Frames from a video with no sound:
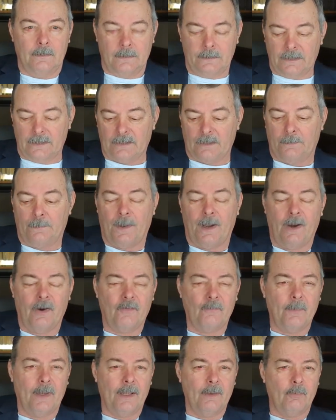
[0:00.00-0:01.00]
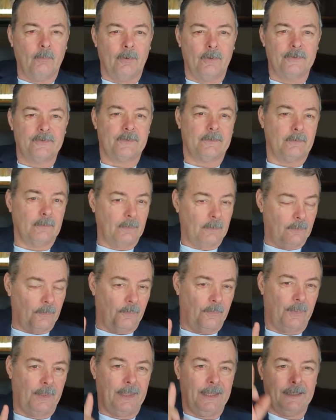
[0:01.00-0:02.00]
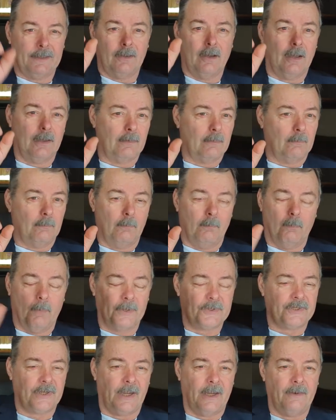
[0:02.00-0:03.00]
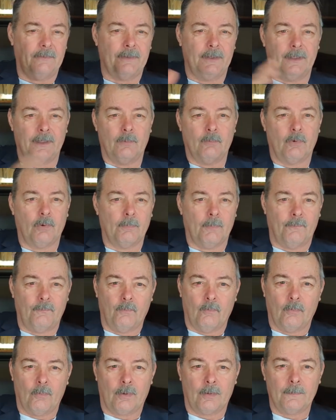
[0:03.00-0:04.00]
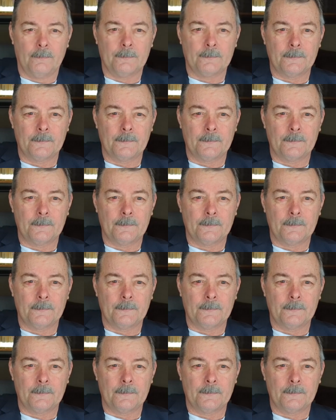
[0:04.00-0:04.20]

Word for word: That the power of my words, they had gone much higher than they were before.